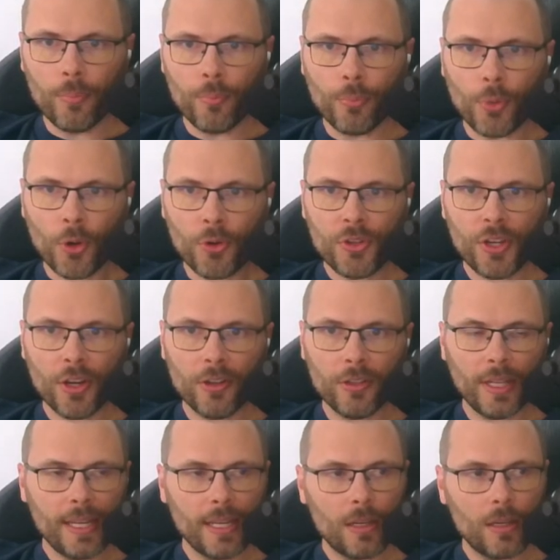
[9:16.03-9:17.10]
Procure
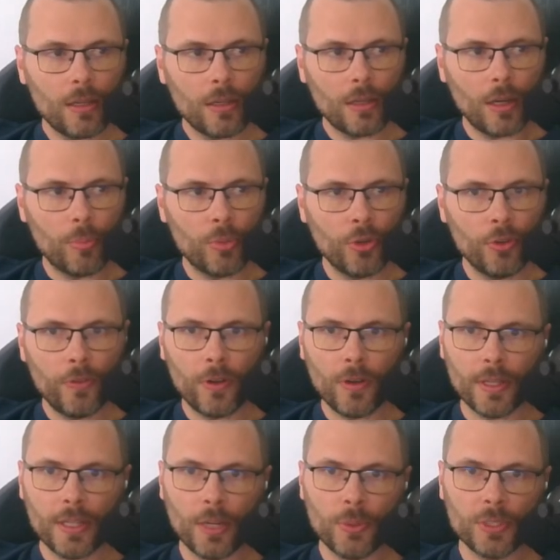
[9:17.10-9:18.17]
Link
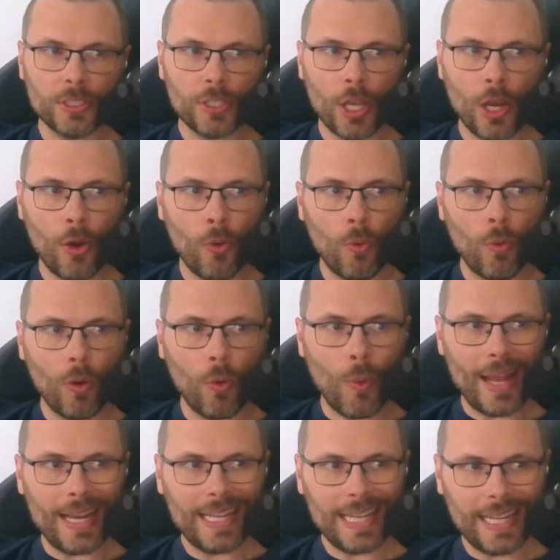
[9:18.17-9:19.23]
approval, and there was no
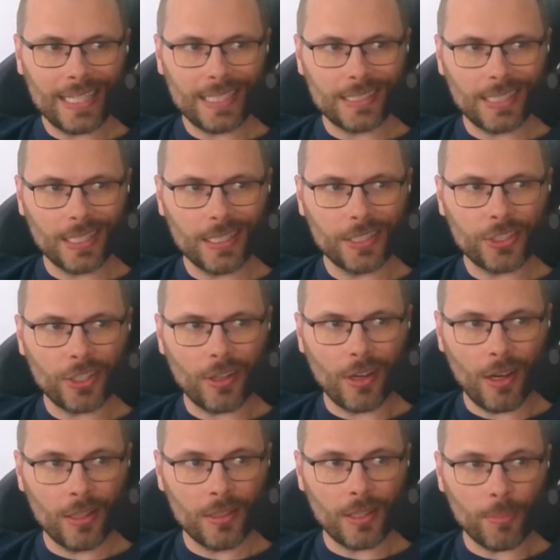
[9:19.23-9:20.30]
wet ink signature
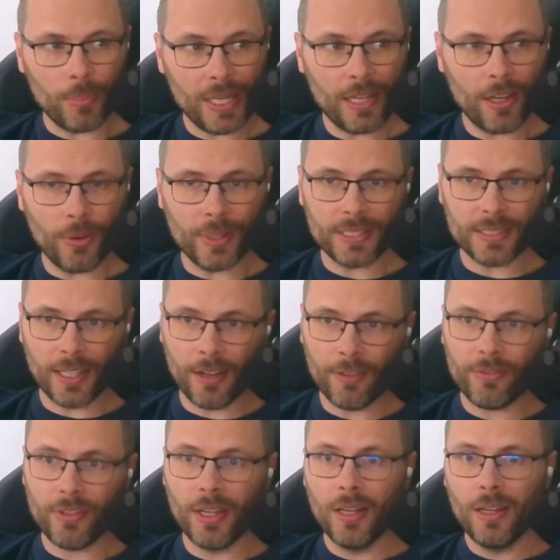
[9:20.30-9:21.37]
on the PO
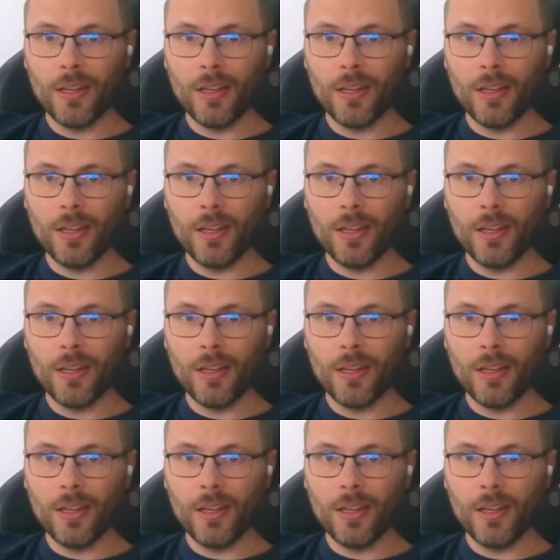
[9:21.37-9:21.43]
itself.